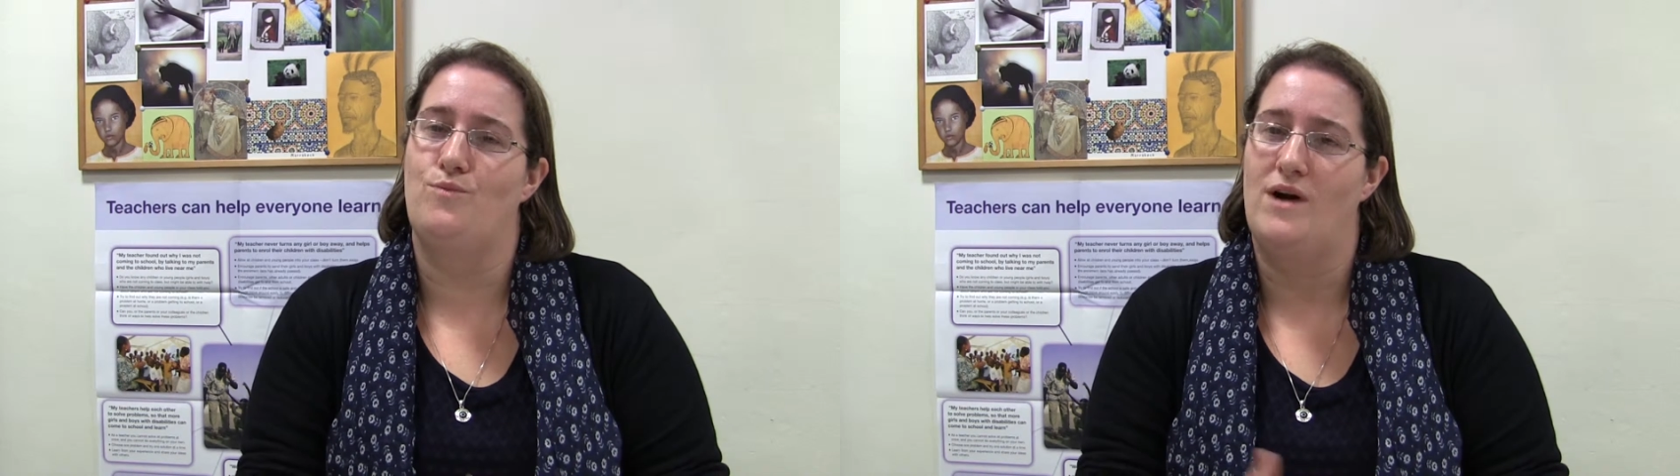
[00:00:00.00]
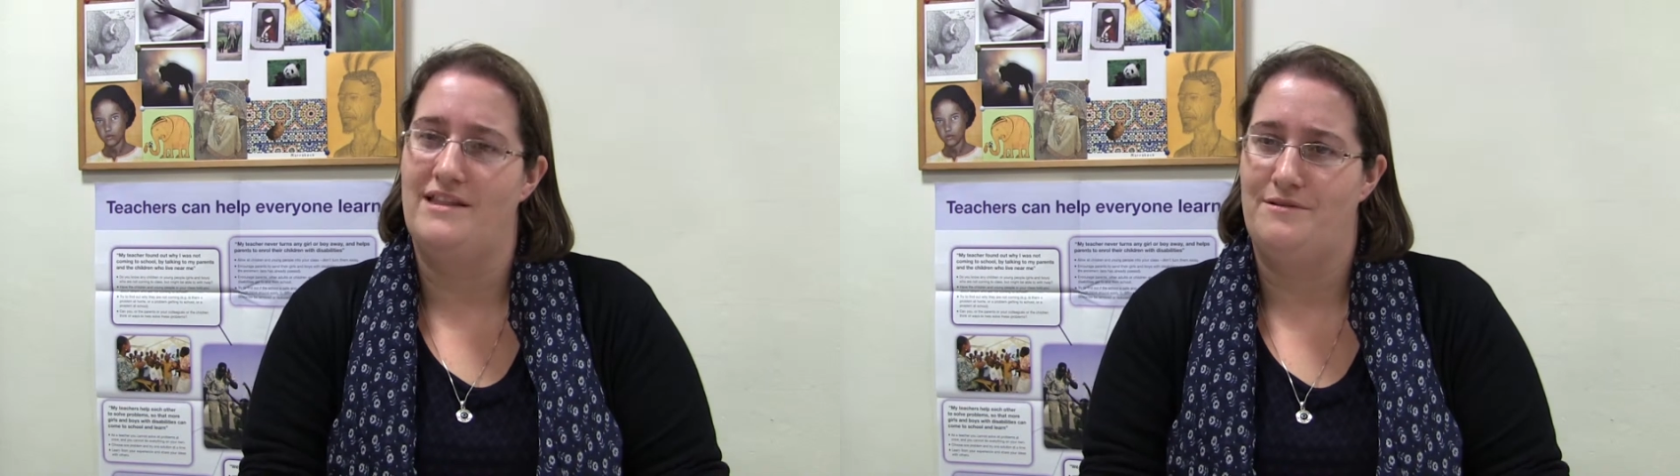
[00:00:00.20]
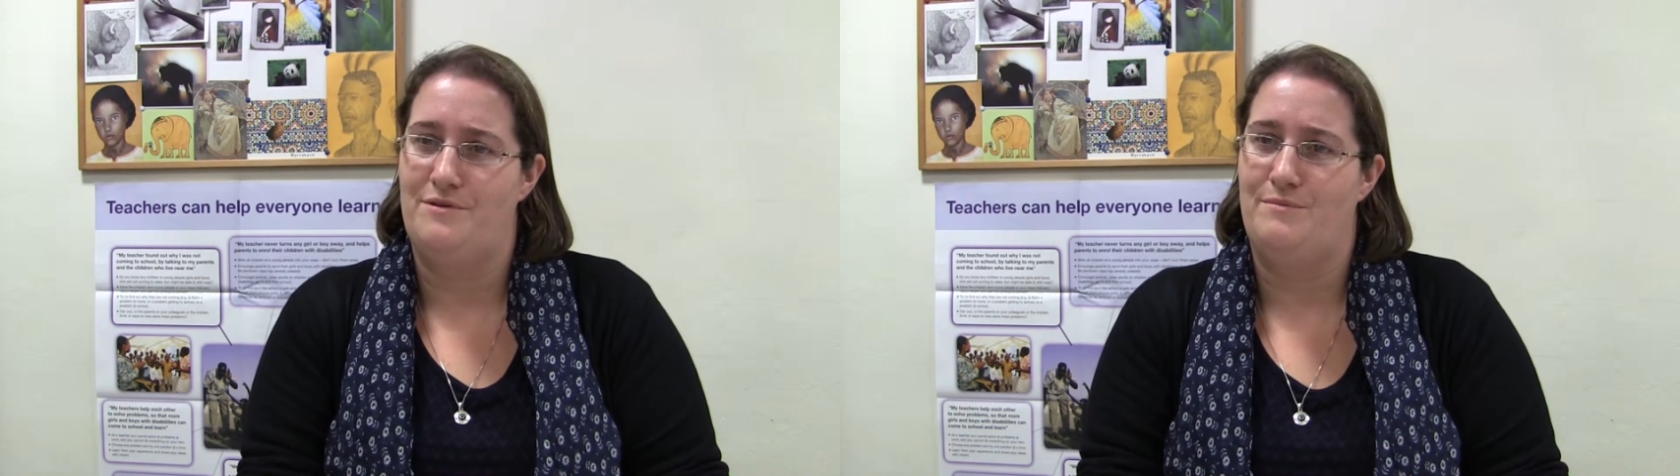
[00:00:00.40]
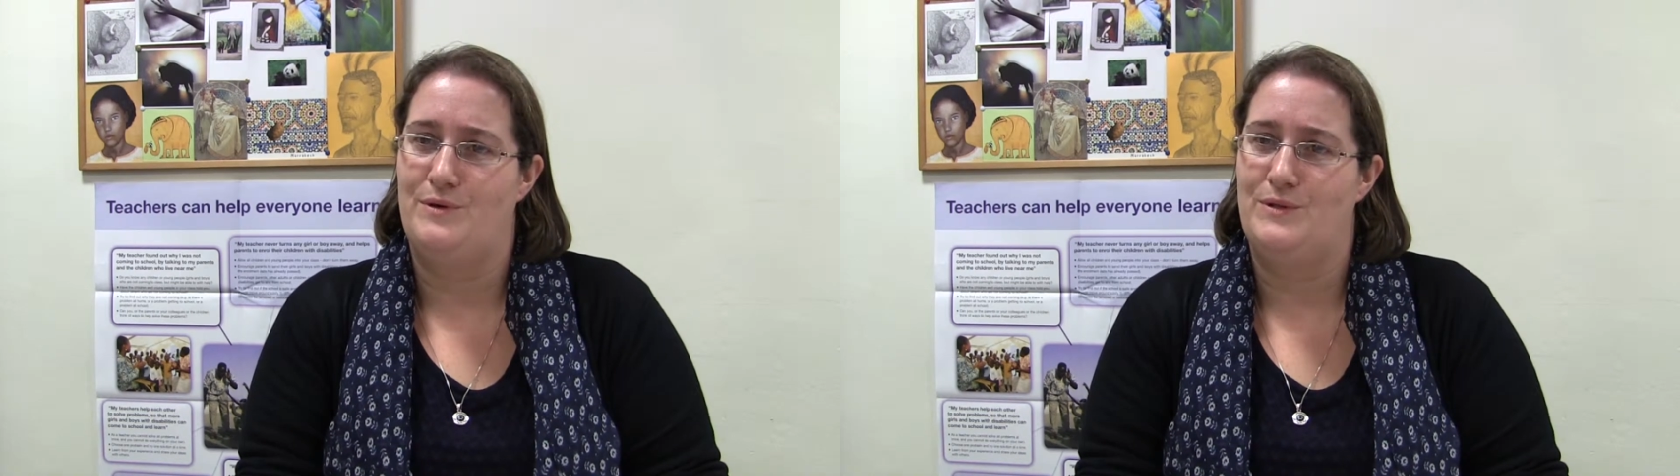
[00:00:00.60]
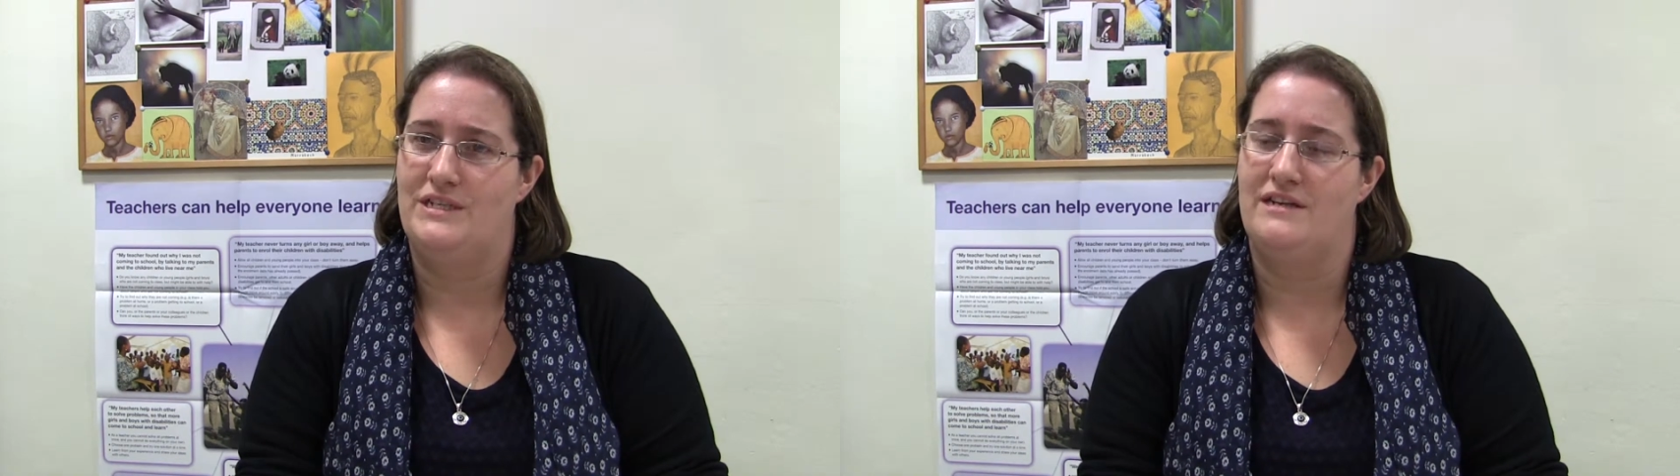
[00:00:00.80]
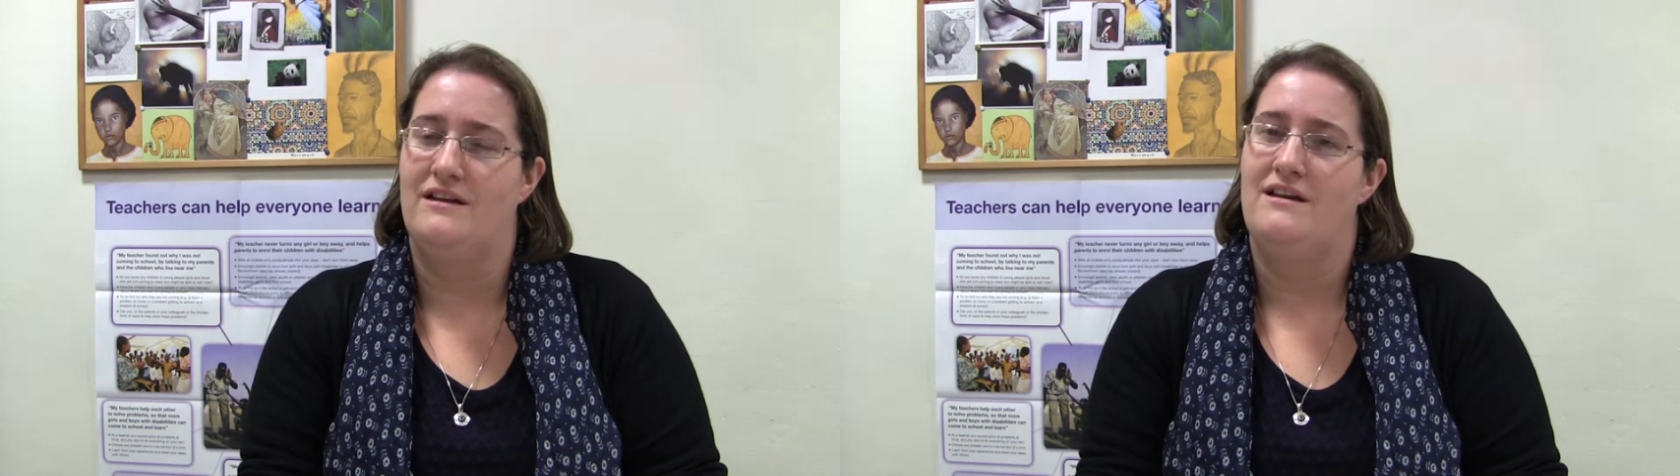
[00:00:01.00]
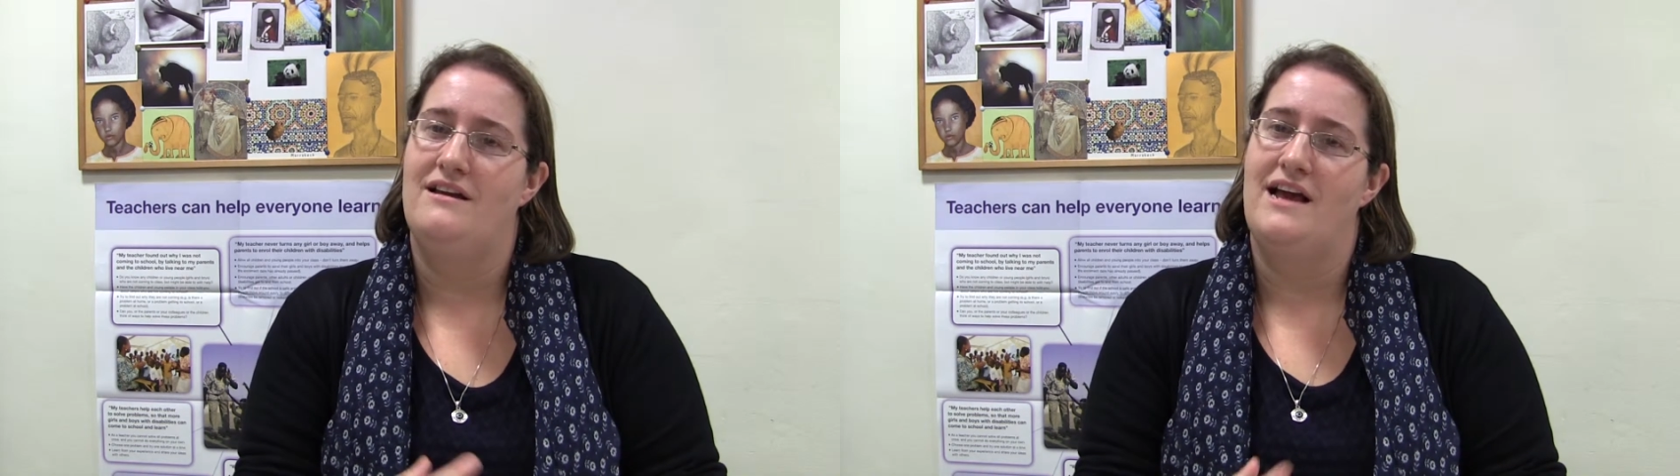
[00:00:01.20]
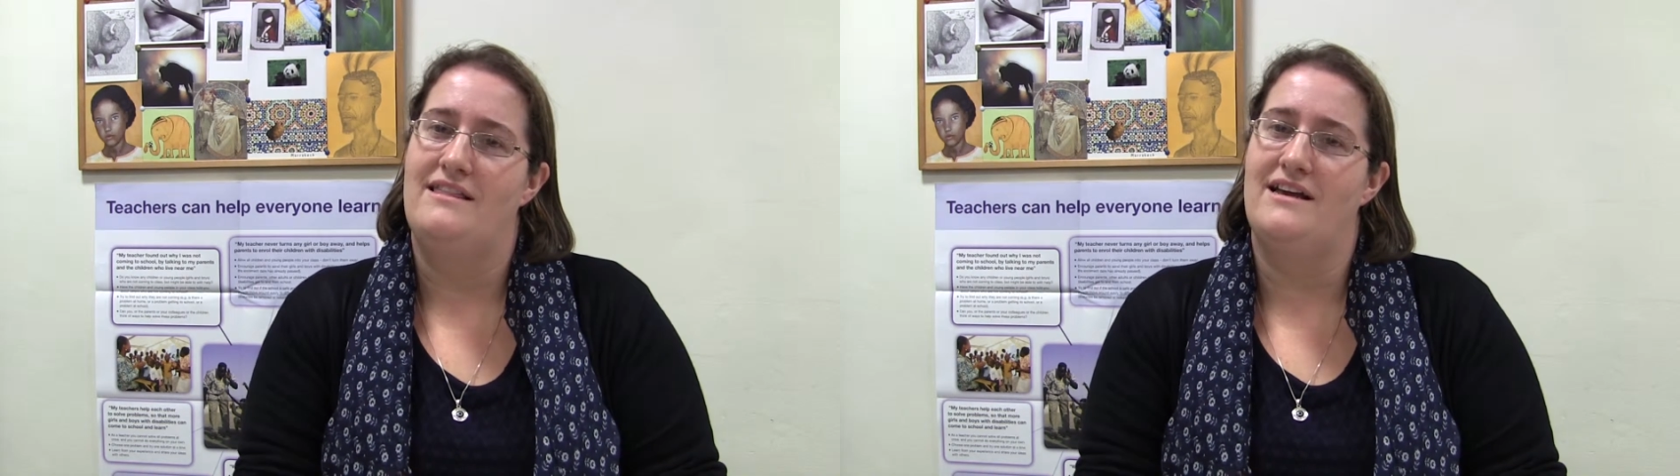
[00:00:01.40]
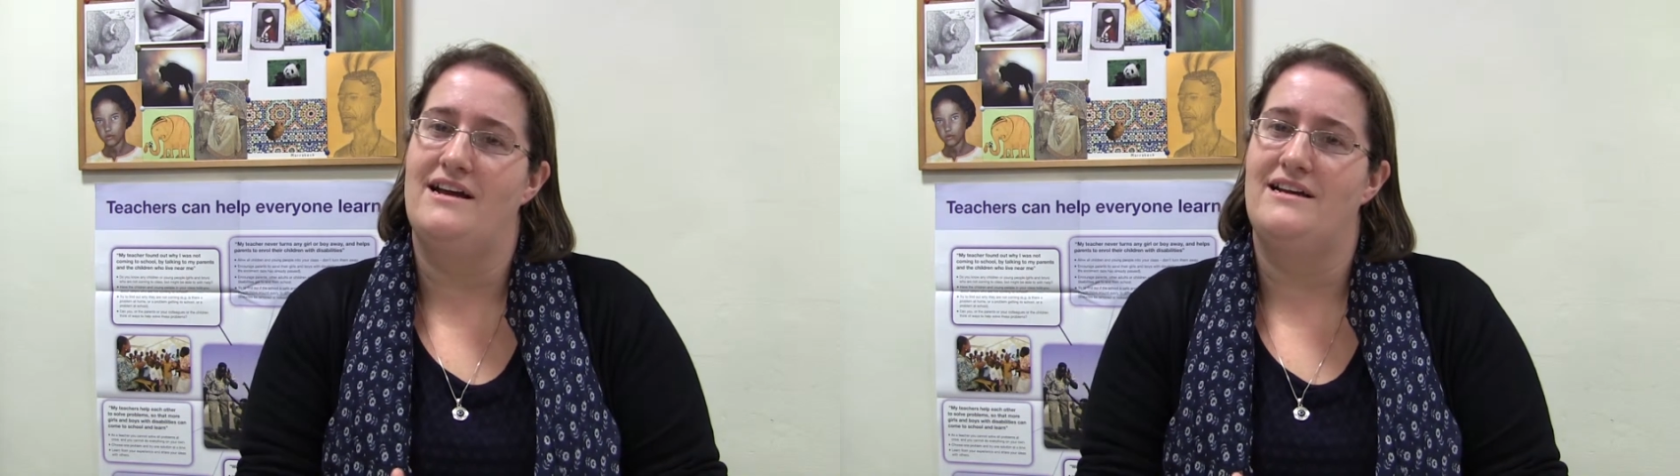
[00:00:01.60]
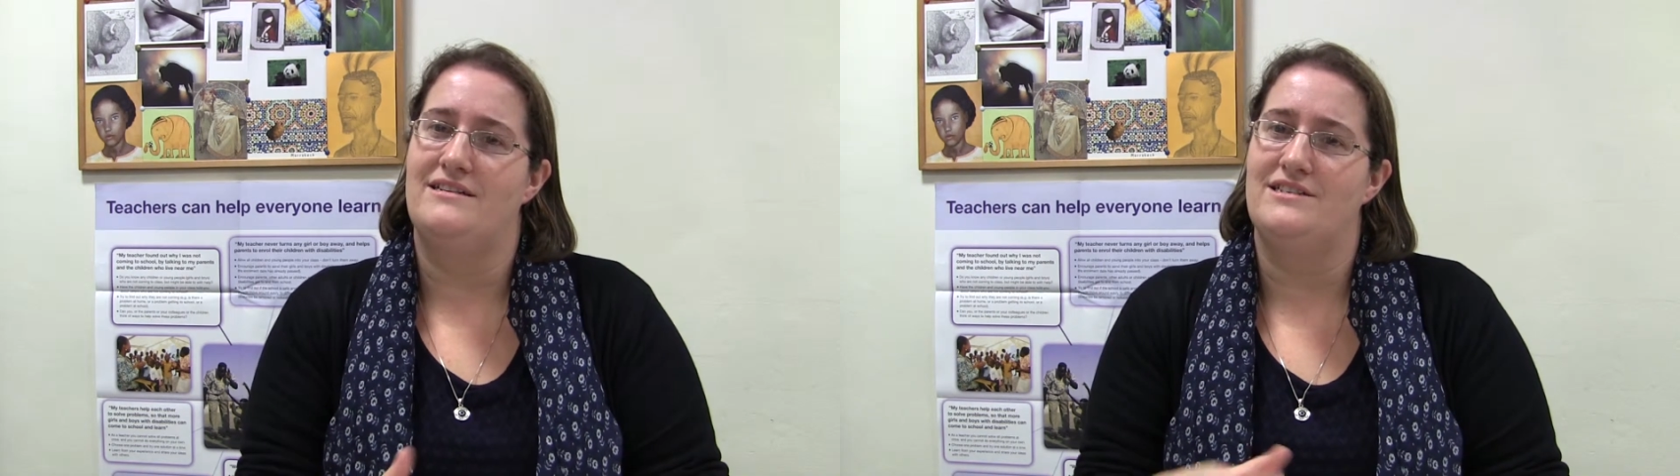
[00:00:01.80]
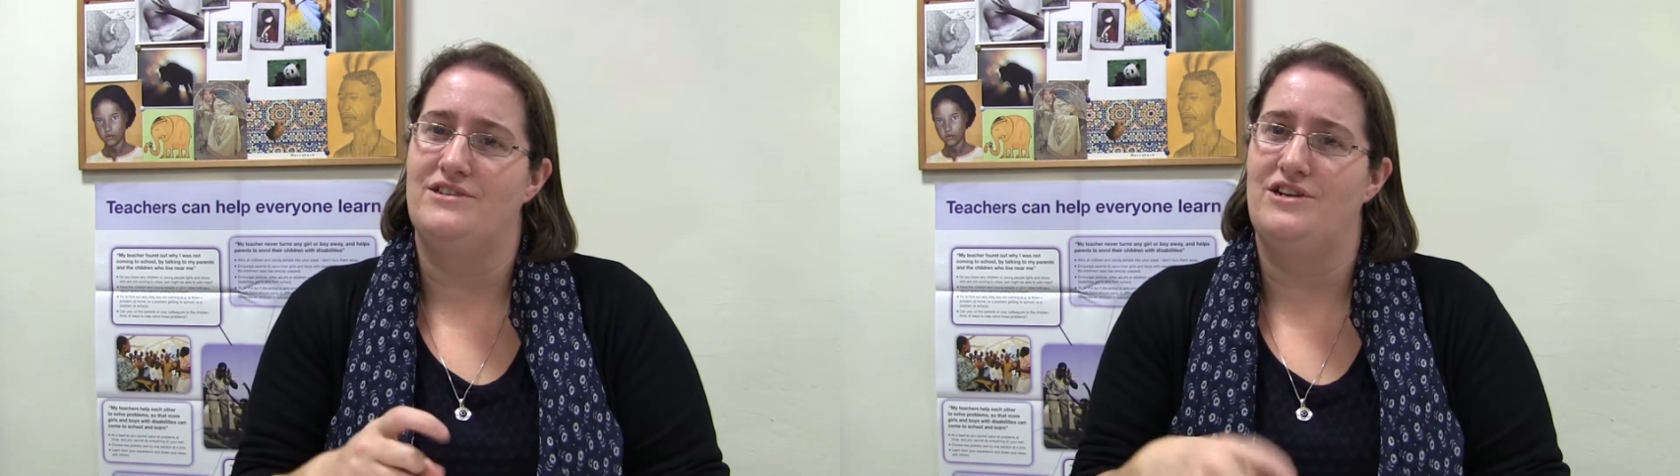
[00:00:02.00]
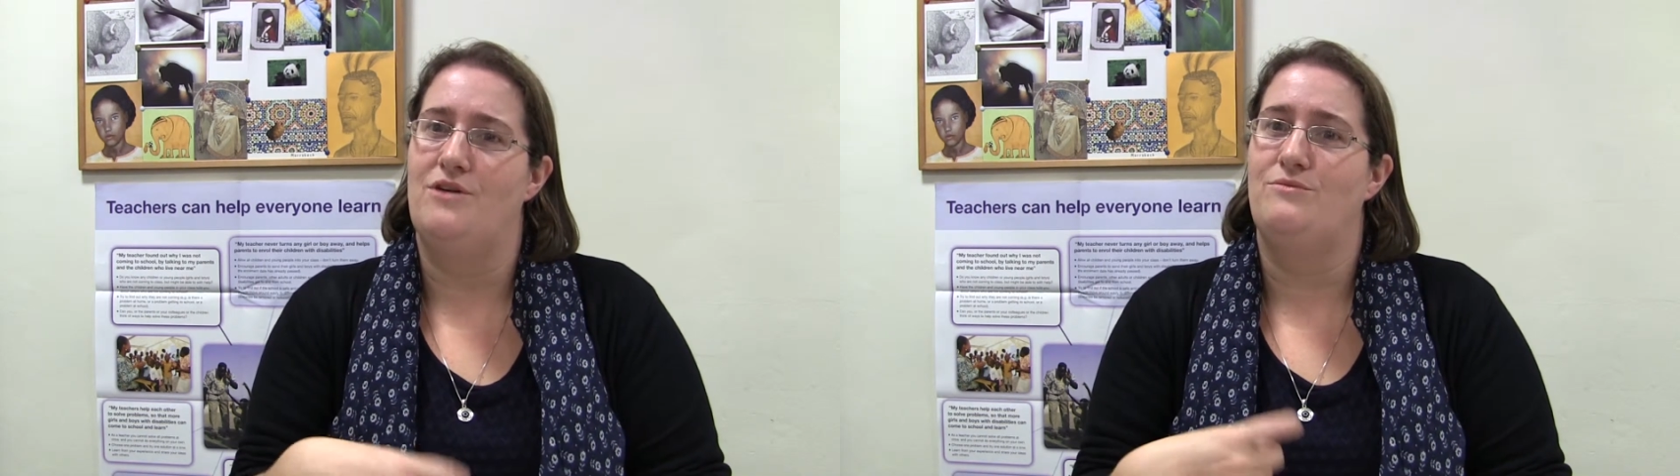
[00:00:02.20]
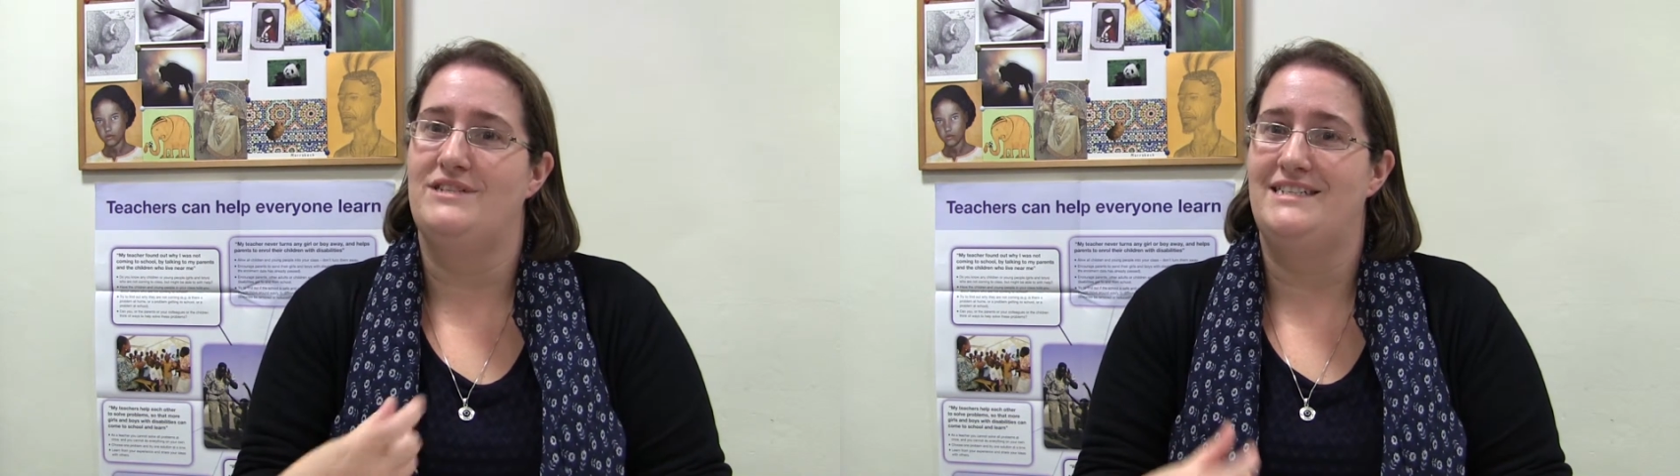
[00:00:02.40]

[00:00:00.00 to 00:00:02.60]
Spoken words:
why they were important, and then I understood a lot more